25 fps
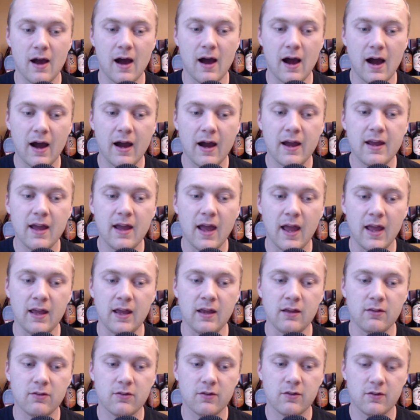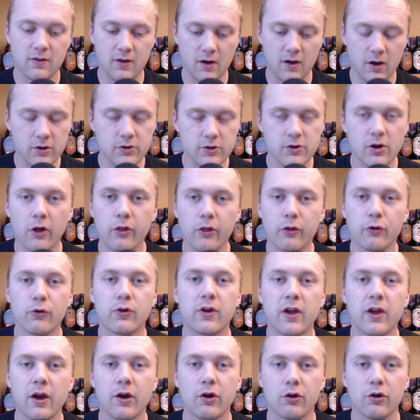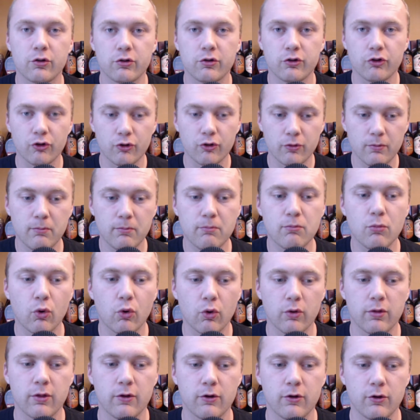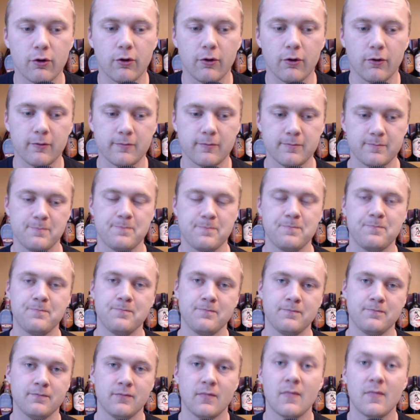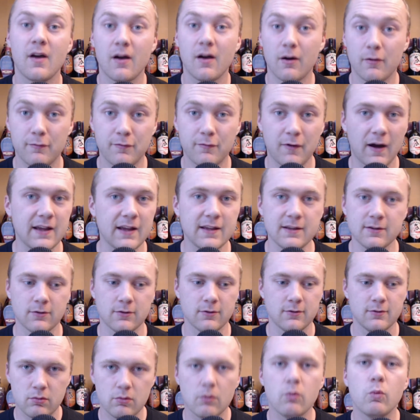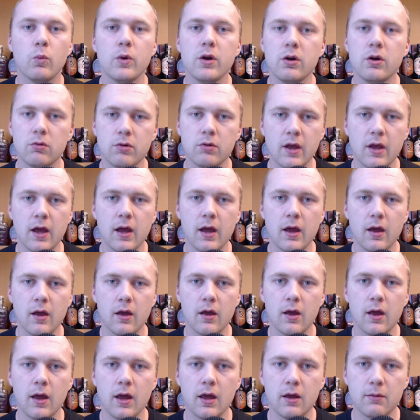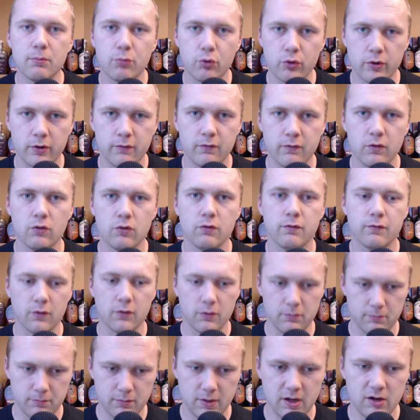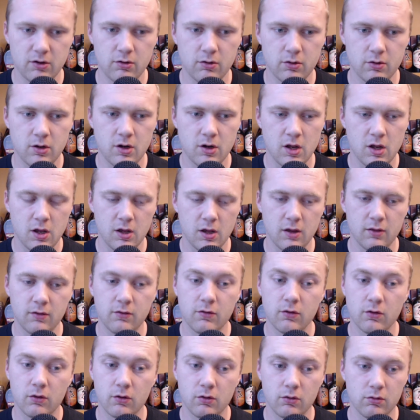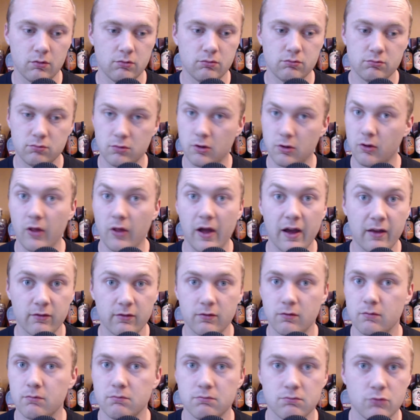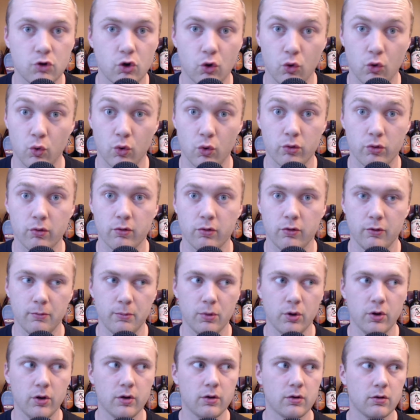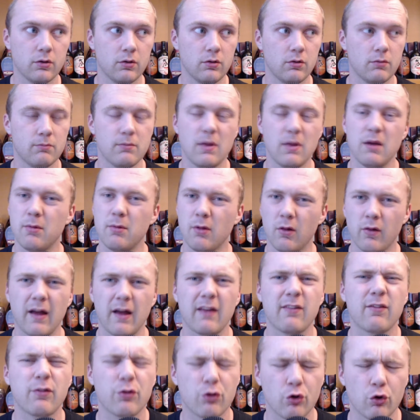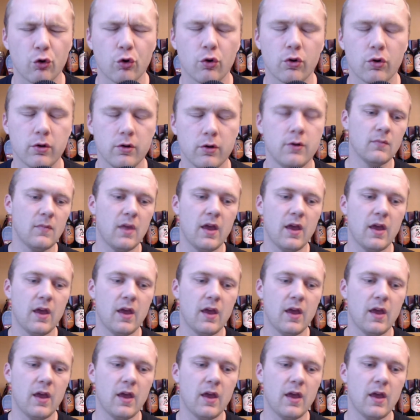I hate another character more than her. Faile. We don't get a point of view from Perrin until the last quarter of the book, maybe the last third.